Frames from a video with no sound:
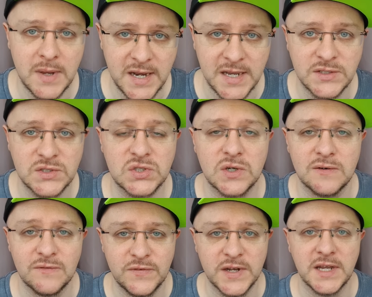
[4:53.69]
minutes of
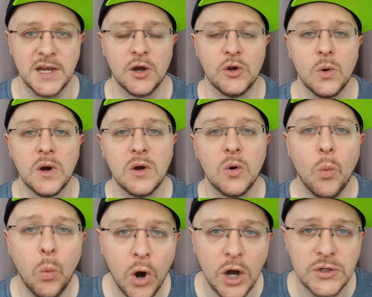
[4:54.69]
video
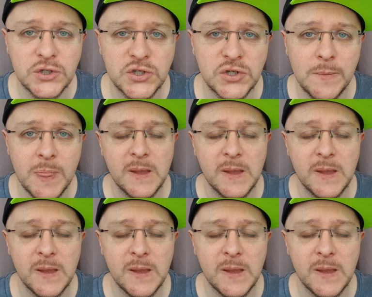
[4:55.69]
watched